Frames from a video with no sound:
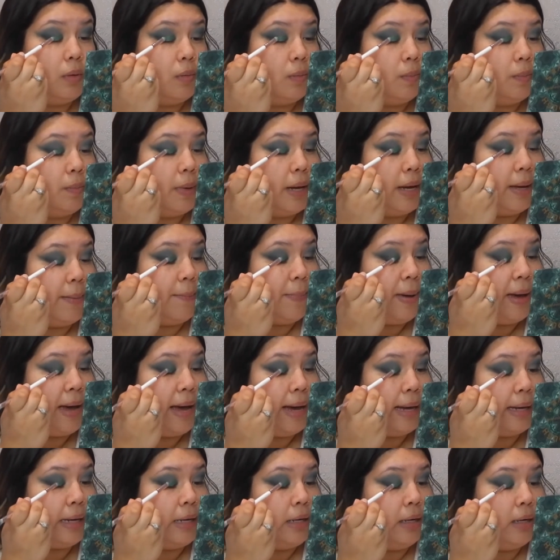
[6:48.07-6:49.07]
by
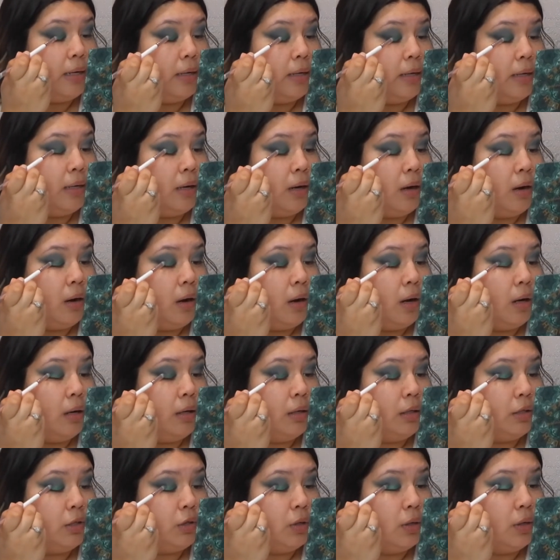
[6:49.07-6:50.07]
packing it
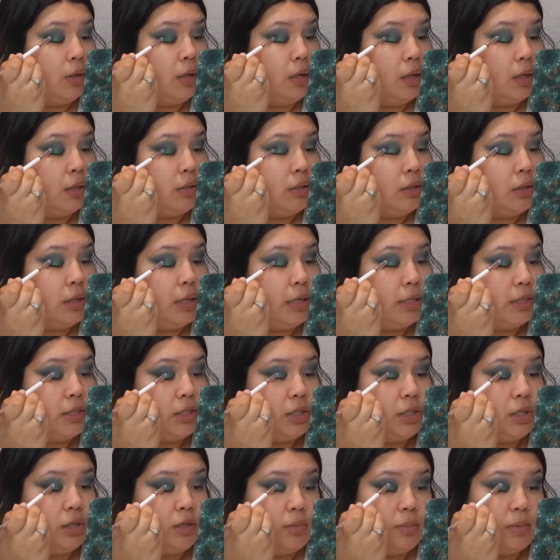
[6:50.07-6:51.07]
on. Try not to get
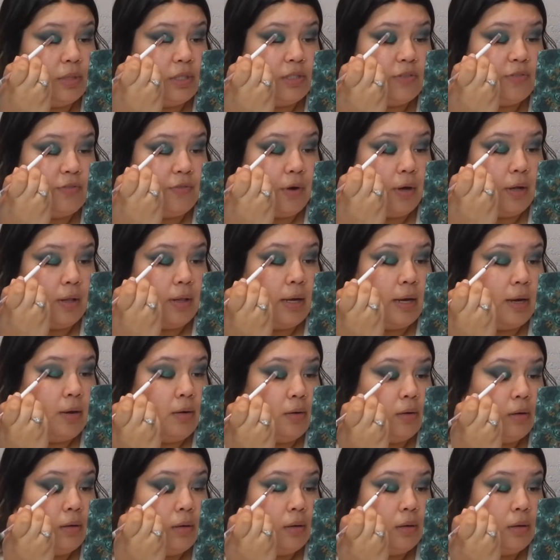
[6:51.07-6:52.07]
too much fallout.